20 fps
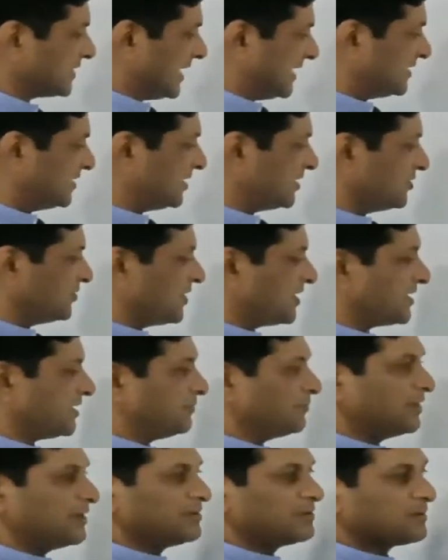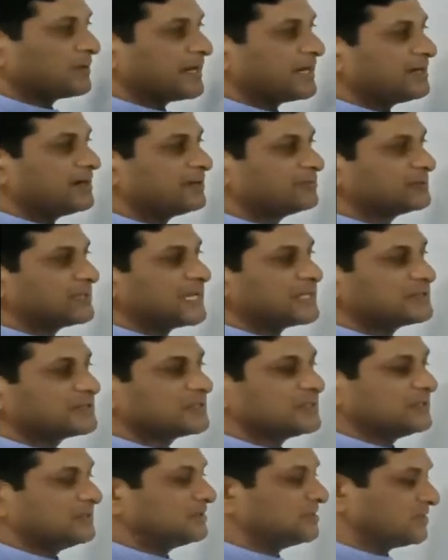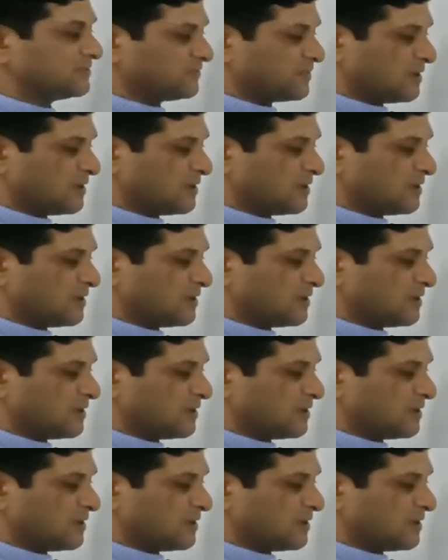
Either you are able to write down the answer in this